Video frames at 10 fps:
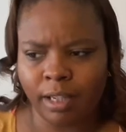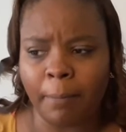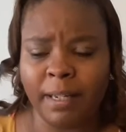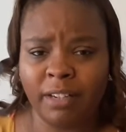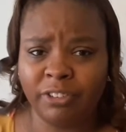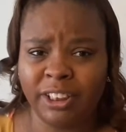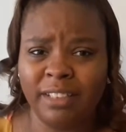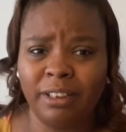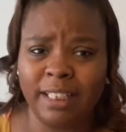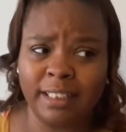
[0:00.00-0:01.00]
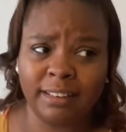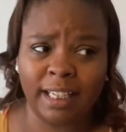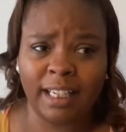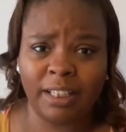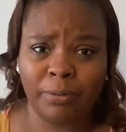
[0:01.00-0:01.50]
I mean, if she leans
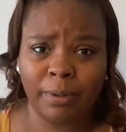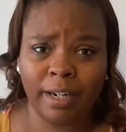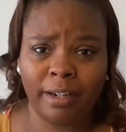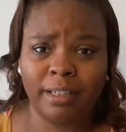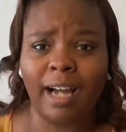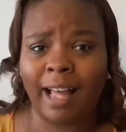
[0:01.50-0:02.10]
anywhere,